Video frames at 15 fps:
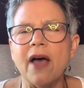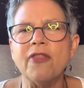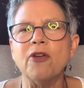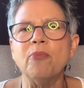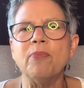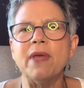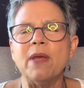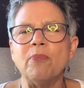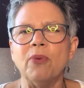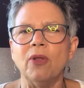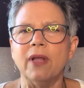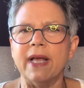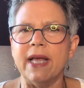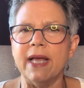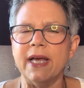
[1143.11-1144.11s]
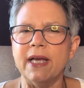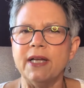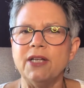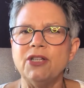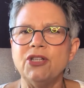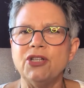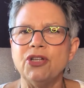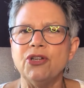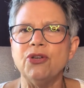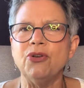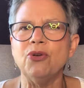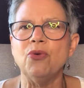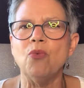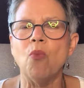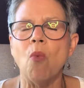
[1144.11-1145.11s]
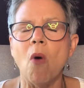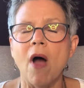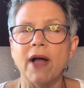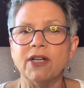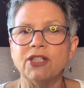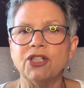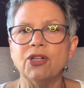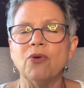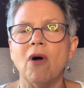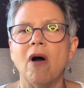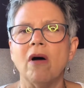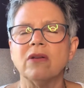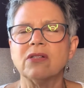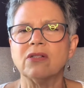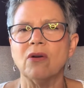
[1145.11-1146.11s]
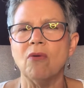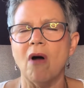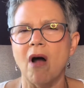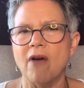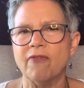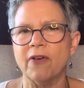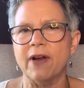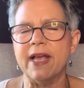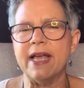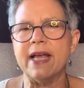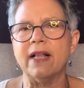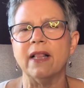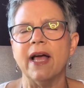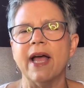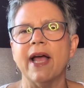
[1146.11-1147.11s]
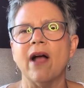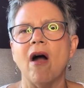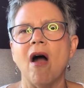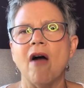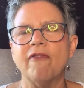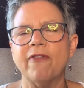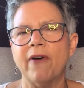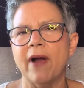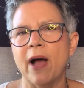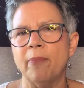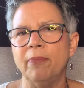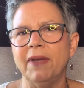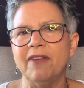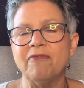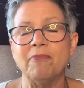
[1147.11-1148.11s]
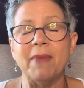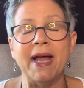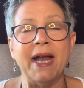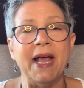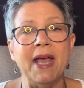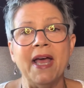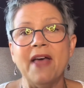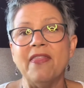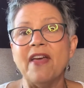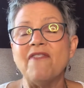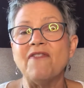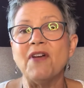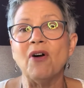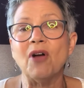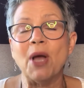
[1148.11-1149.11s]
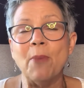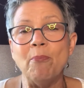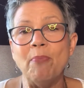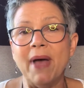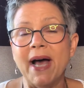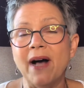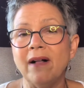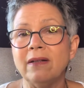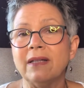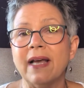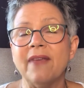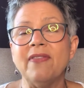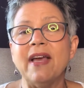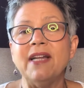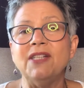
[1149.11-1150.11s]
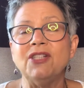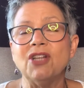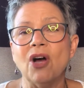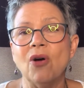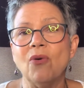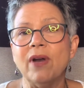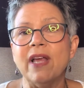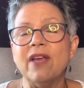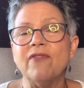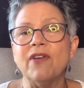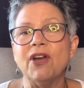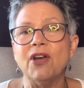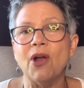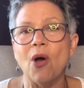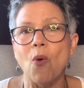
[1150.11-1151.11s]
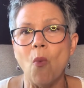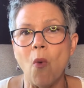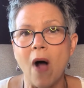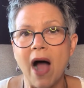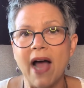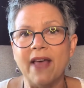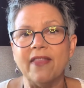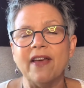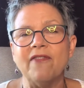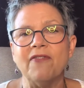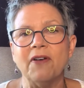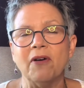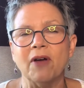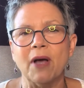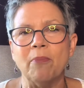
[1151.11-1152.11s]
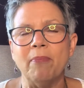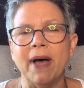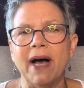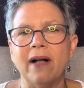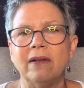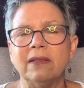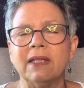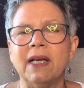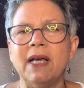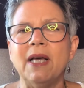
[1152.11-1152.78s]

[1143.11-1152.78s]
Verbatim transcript: other people in to want to also offer healing, offer upliftment. They feel compelled and they don't even know why they feel compelled.